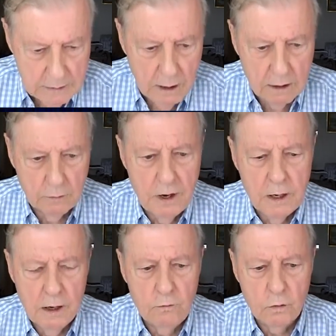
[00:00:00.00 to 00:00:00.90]
Now,
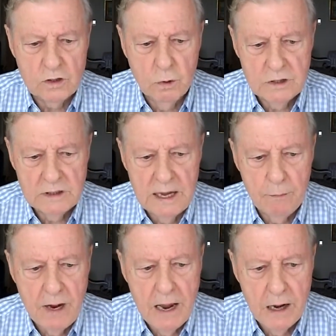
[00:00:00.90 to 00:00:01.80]
Korean Air Force wasn't
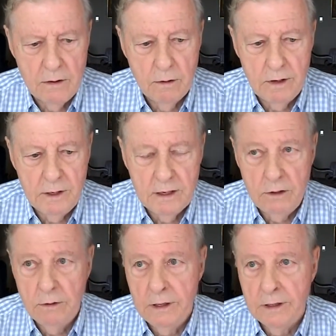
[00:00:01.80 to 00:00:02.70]
that bad. You know, you, get,
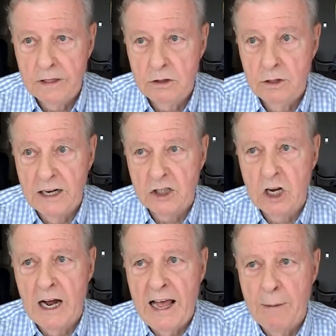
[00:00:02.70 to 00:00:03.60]
you didn't get you got
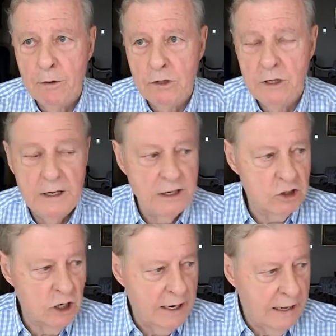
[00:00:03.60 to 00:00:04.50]
shot at, but you didn't
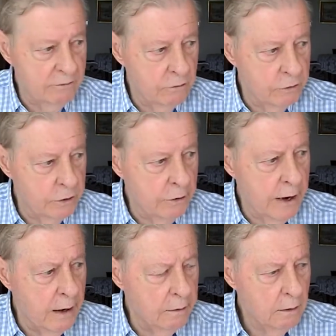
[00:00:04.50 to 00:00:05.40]
get shot at on the
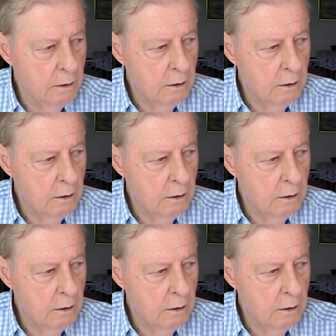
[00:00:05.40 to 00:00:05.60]
ground.